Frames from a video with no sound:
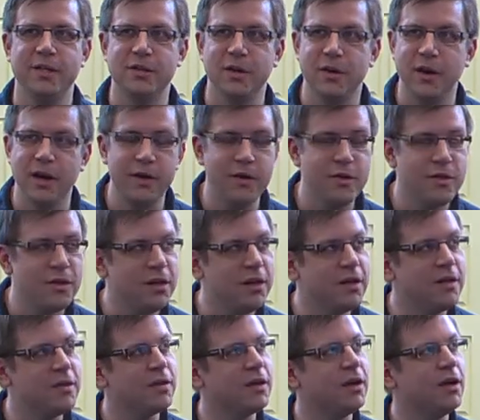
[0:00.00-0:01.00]
So energy
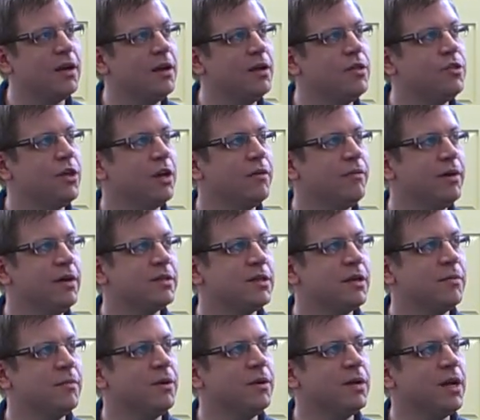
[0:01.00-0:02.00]
is it generates
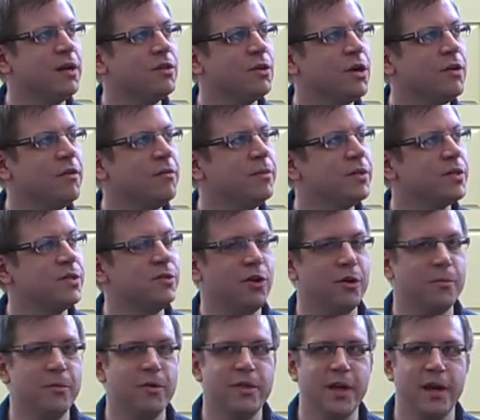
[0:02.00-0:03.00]
somewhere, and that's sort of a
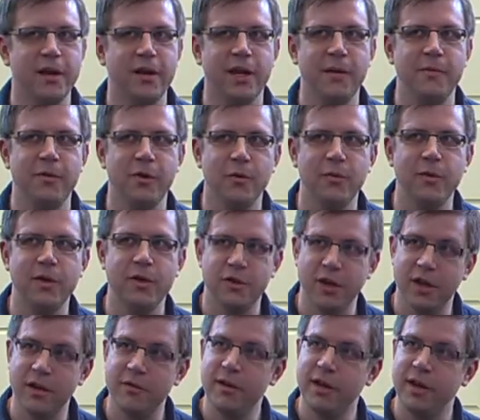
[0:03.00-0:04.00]
misnomer, that name. We don't really
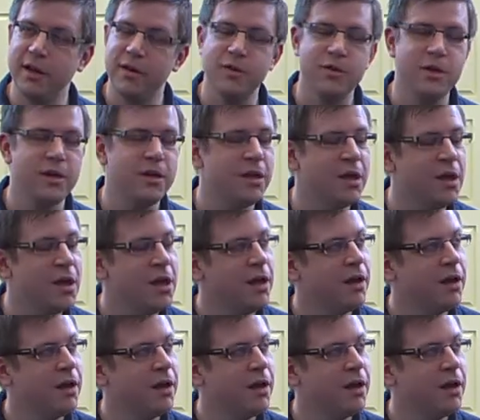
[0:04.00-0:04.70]
generate energy.